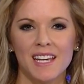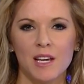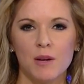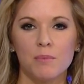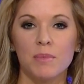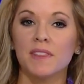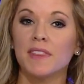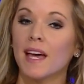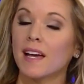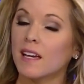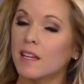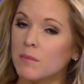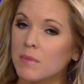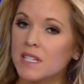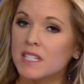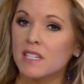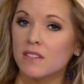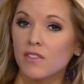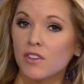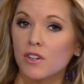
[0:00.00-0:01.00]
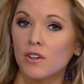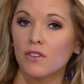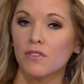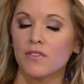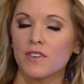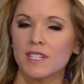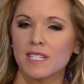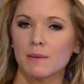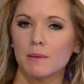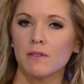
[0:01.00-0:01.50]
but that can be difficult
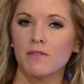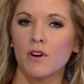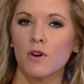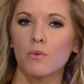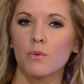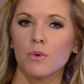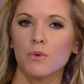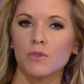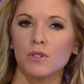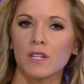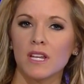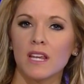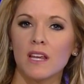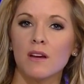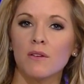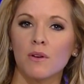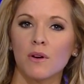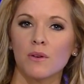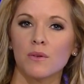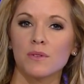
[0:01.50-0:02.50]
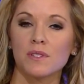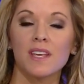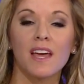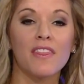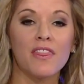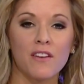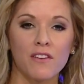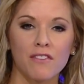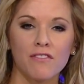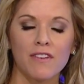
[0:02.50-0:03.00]
for some of our wounded heroes and
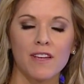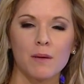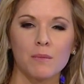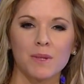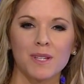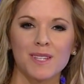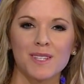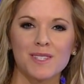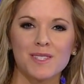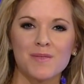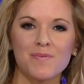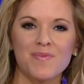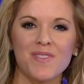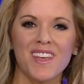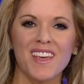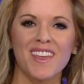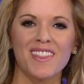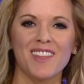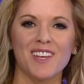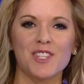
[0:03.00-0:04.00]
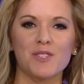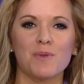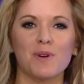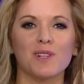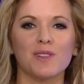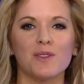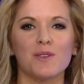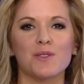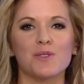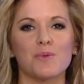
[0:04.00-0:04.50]
their families. That's where
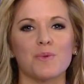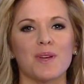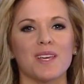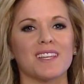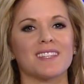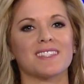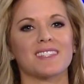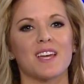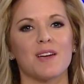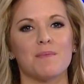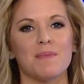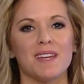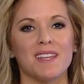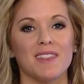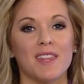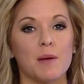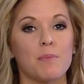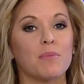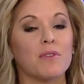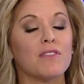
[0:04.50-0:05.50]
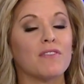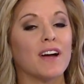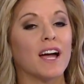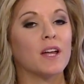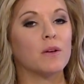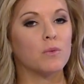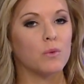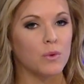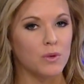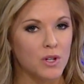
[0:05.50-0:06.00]
Luke's Wings come in. They
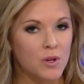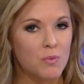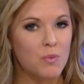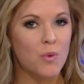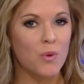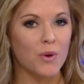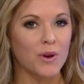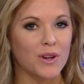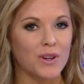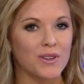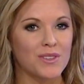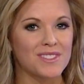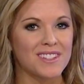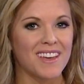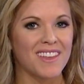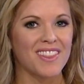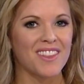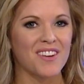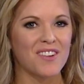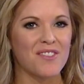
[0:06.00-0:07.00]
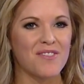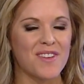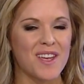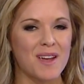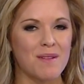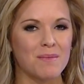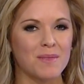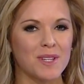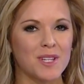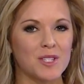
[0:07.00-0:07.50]
provide wounded warriors and their
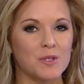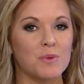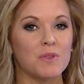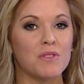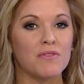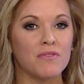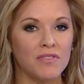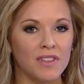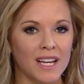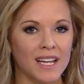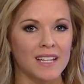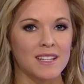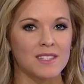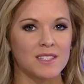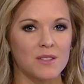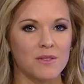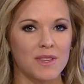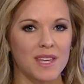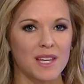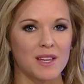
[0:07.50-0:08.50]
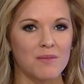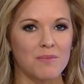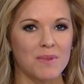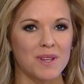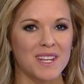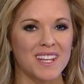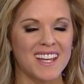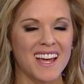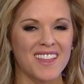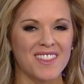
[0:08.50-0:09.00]
families with flights so they can be
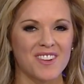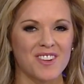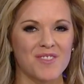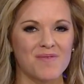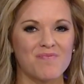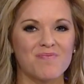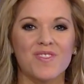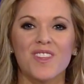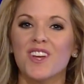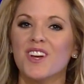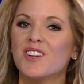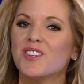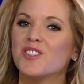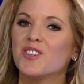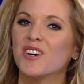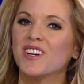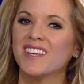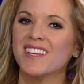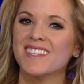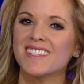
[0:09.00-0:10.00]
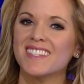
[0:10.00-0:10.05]
together. Joining us